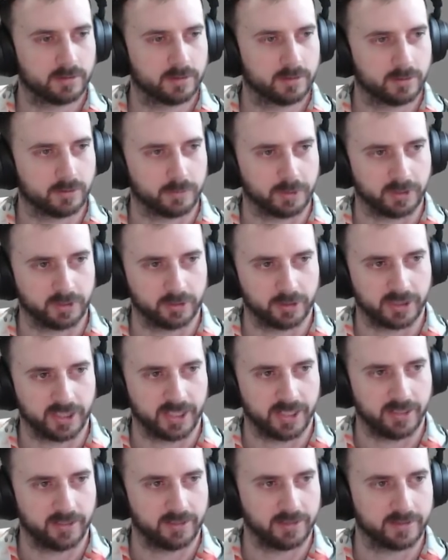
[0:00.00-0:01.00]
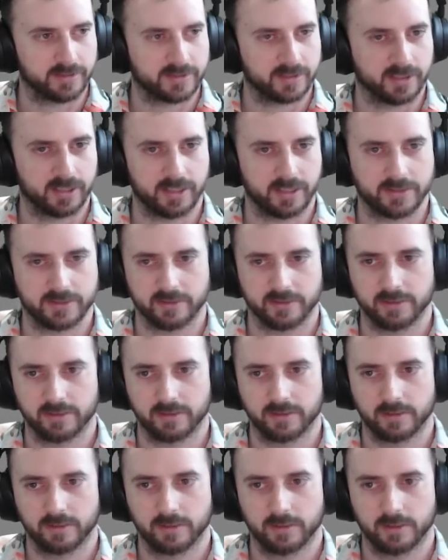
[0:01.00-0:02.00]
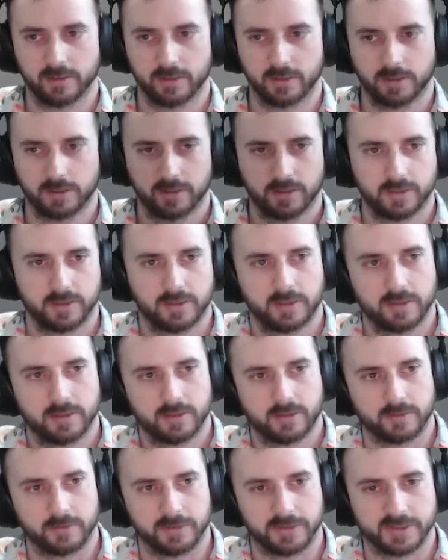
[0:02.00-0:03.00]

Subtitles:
we can look at it in the slicer. We